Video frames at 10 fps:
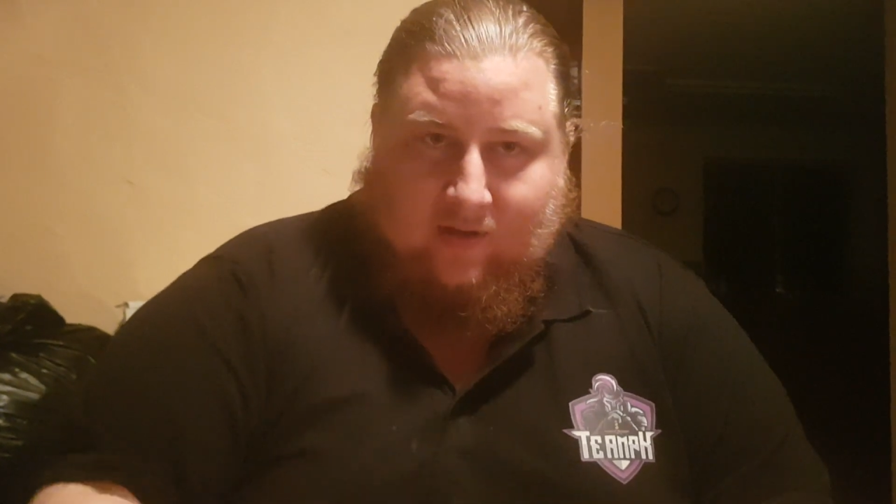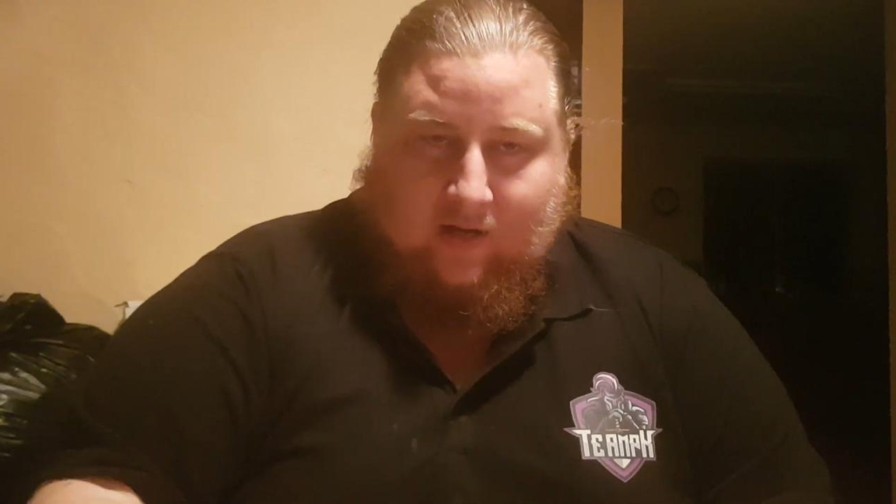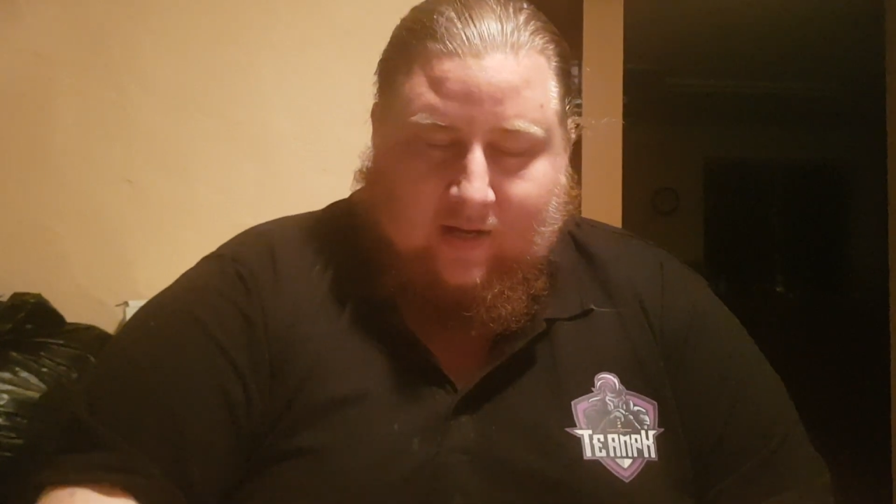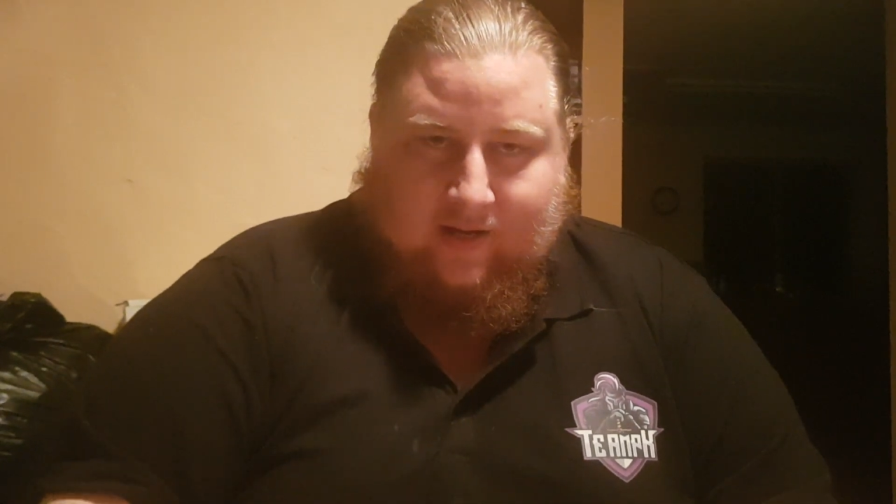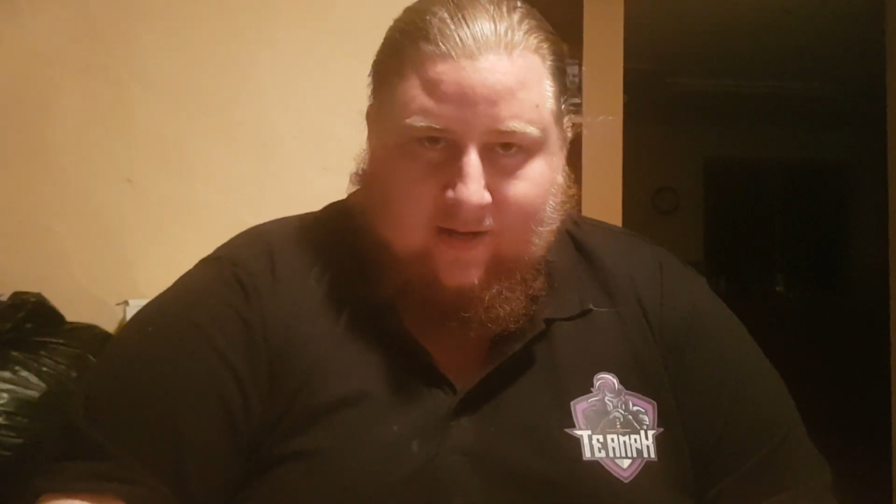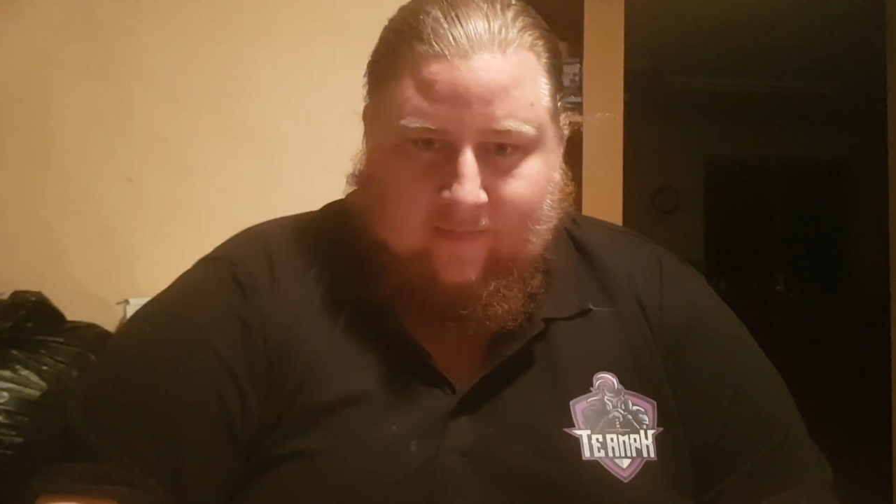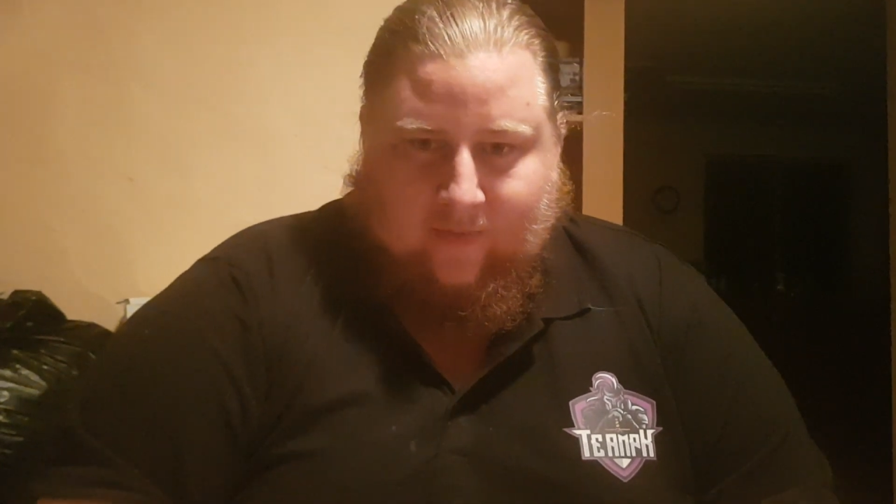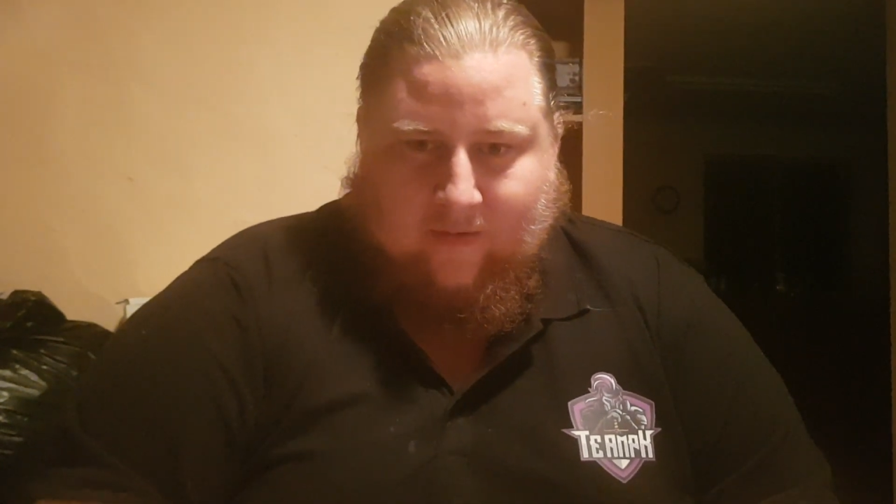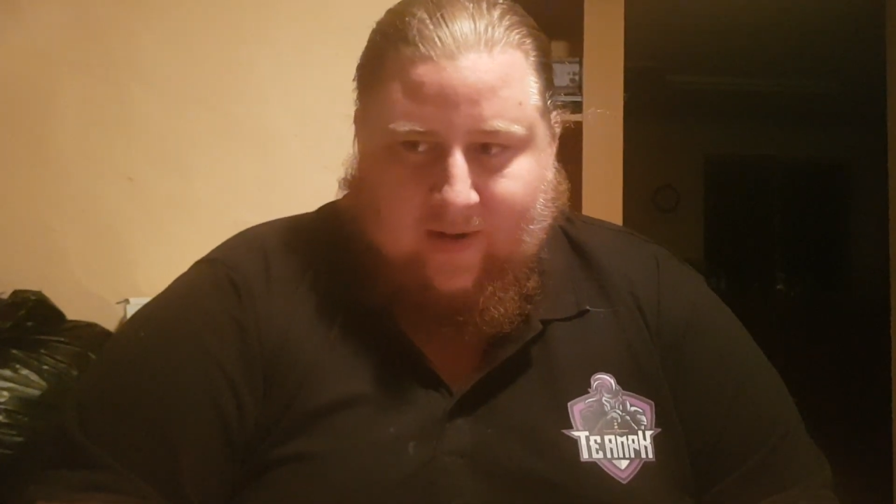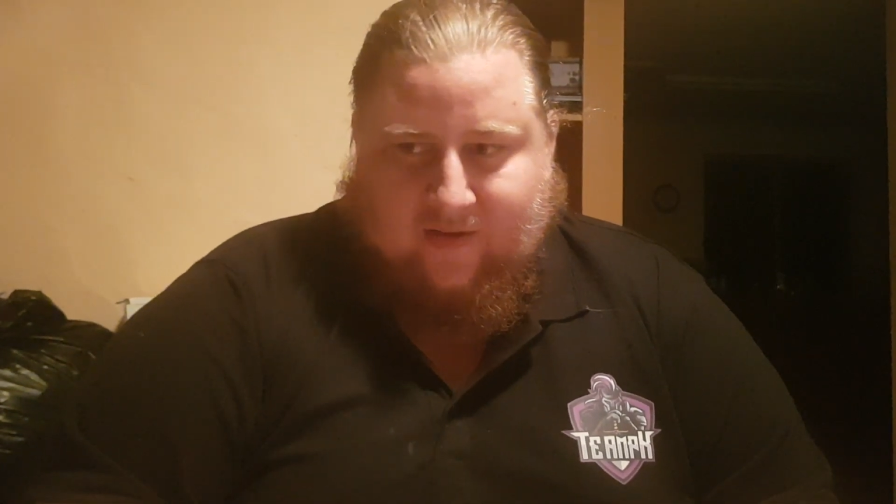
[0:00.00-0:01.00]

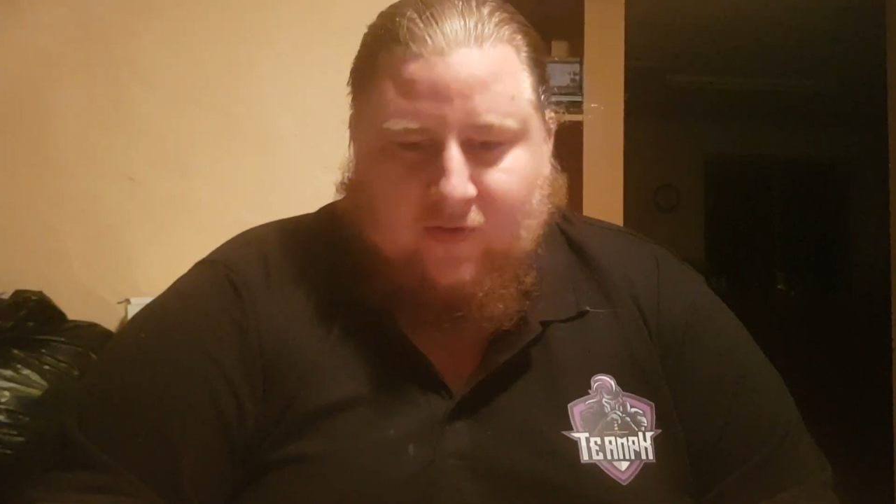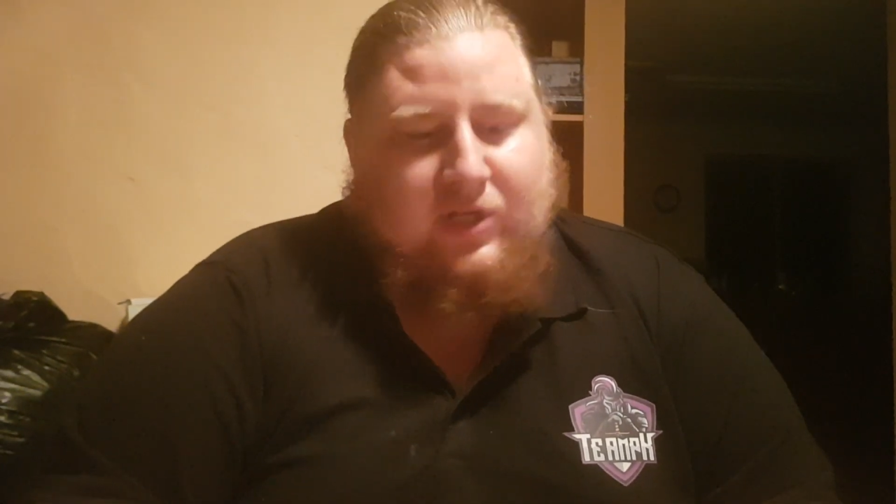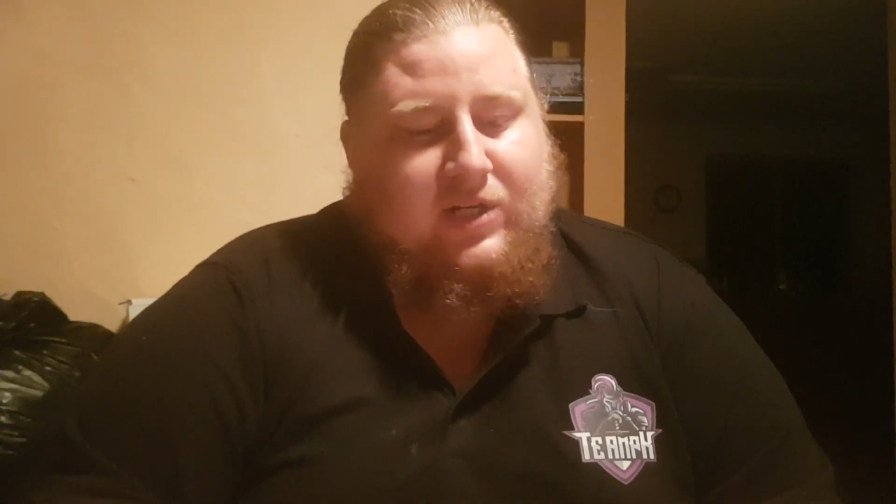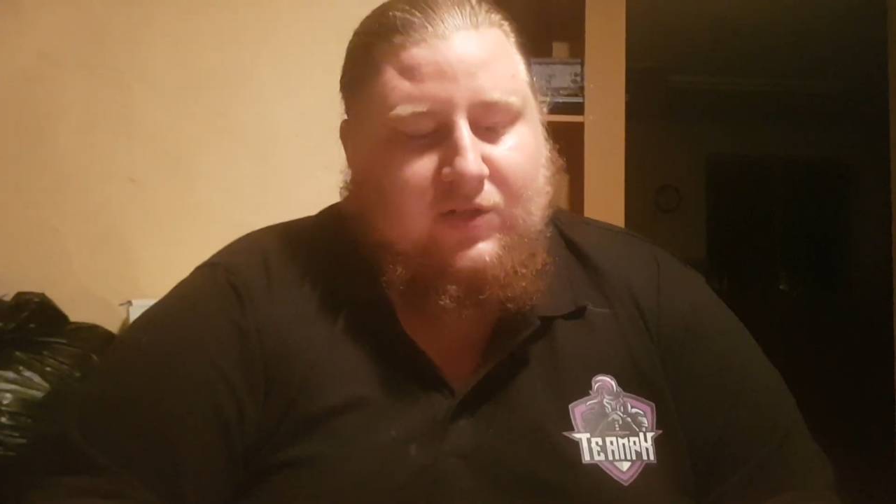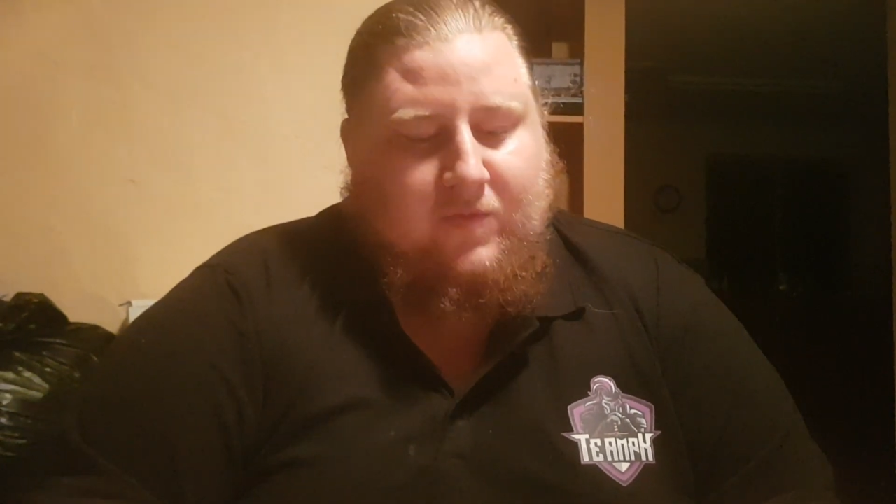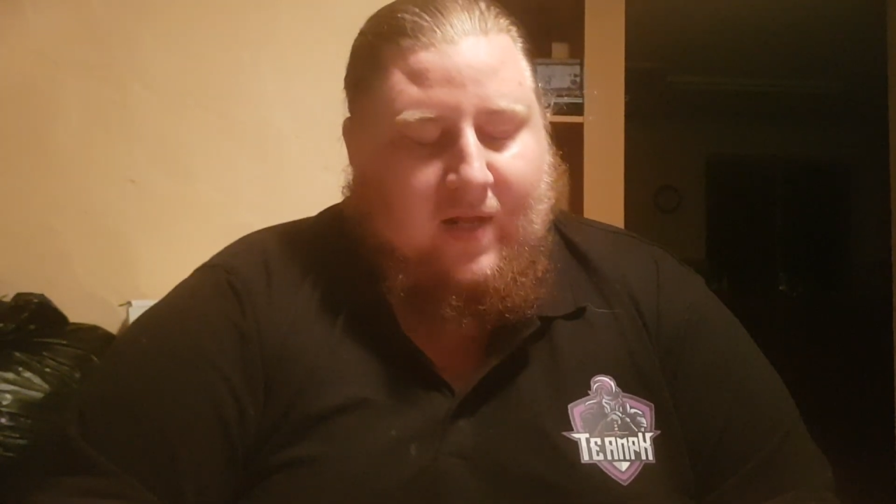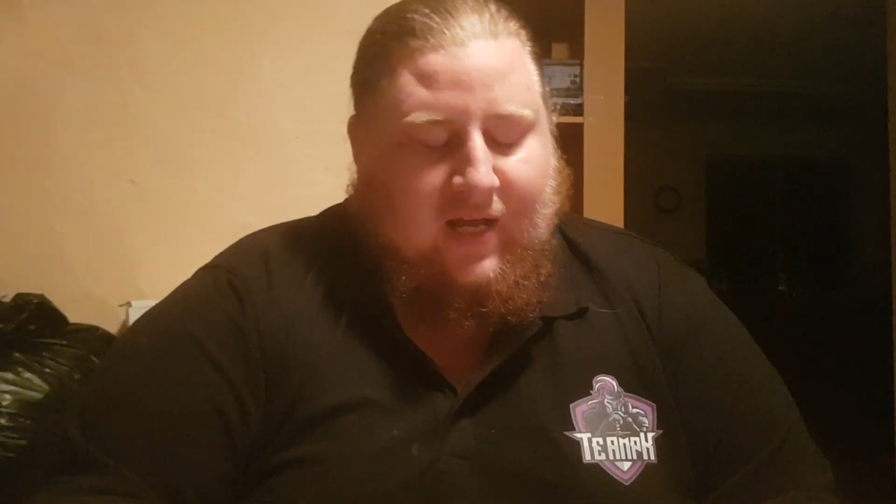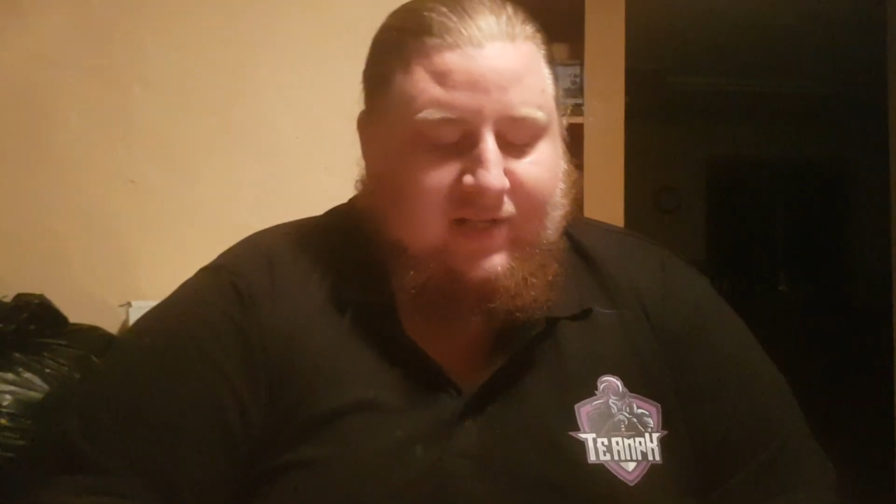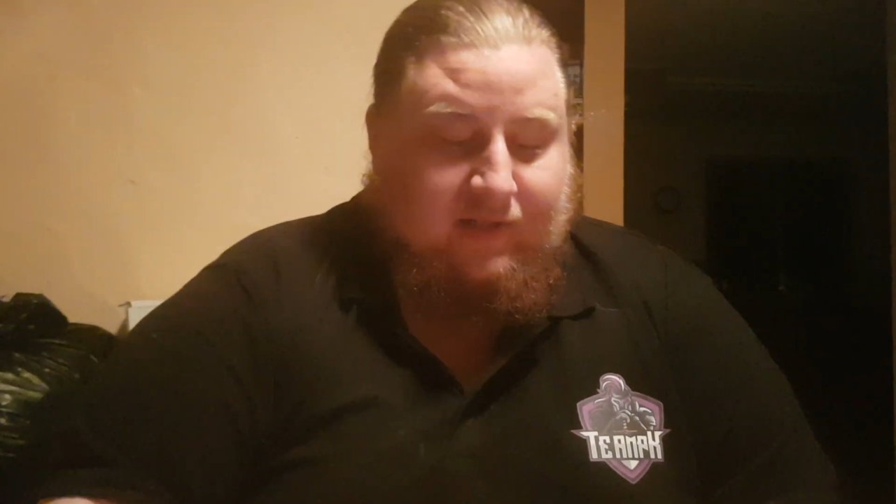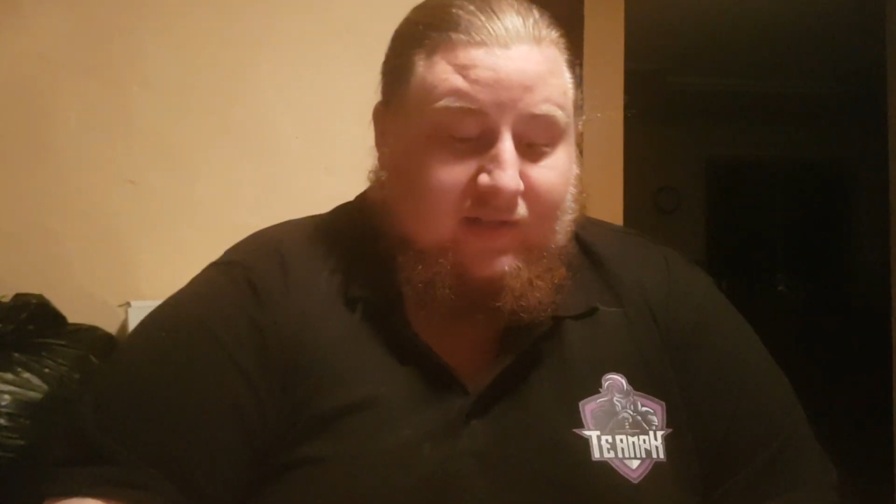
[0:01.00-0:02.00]
I made a few changes from the
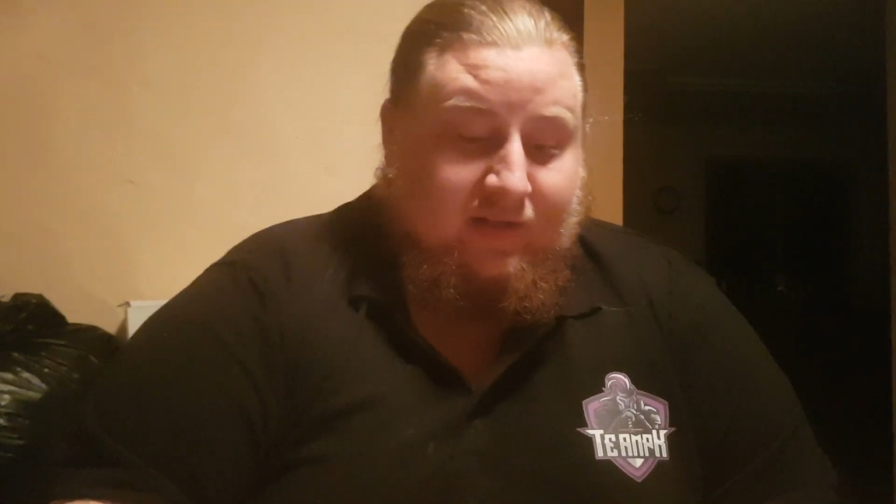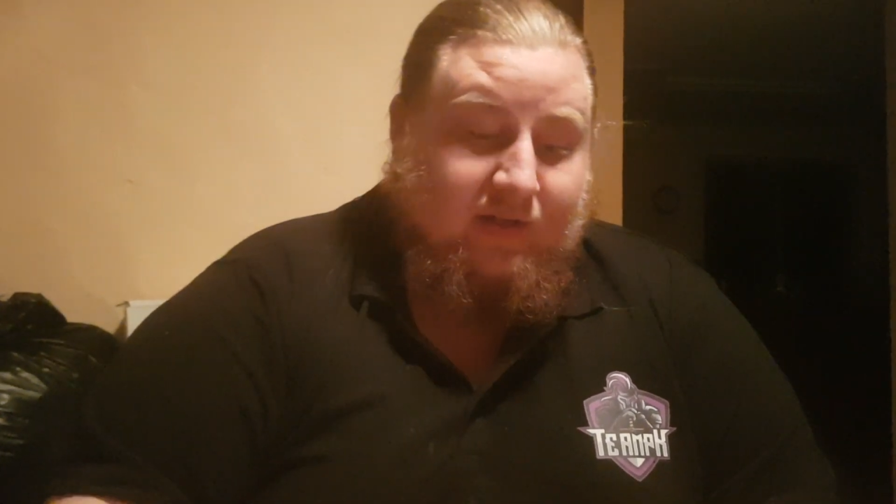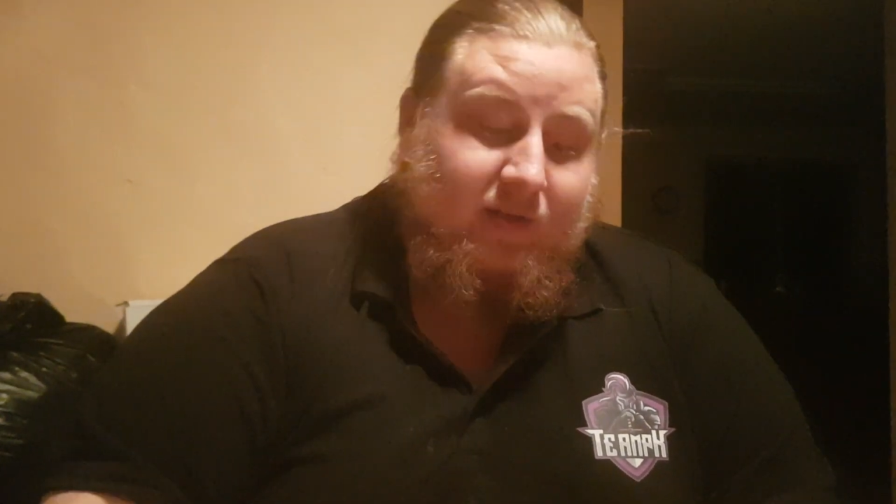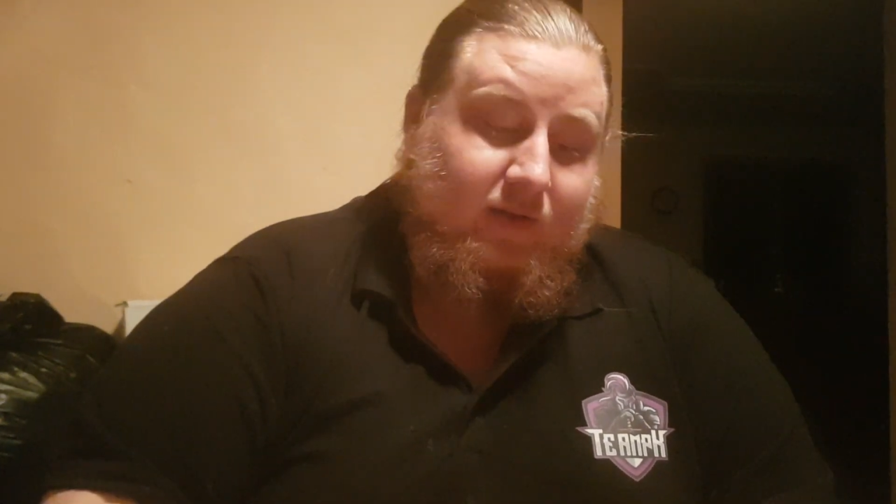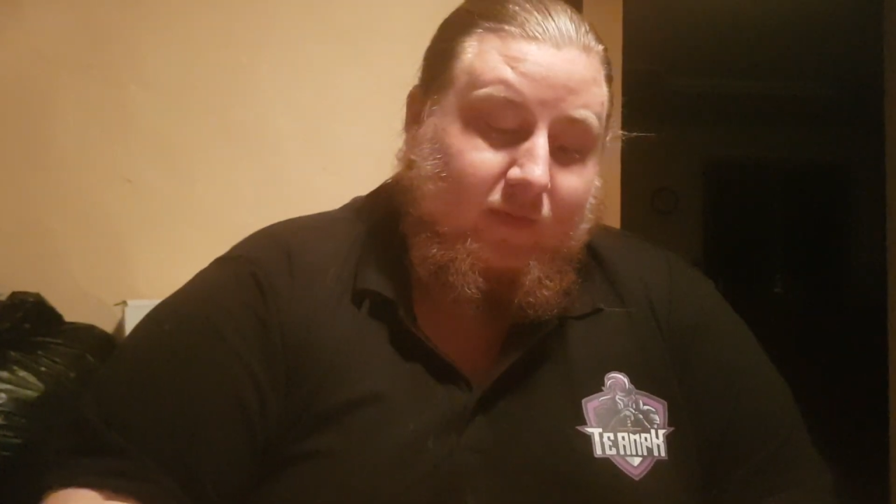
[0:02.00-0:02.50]
last list,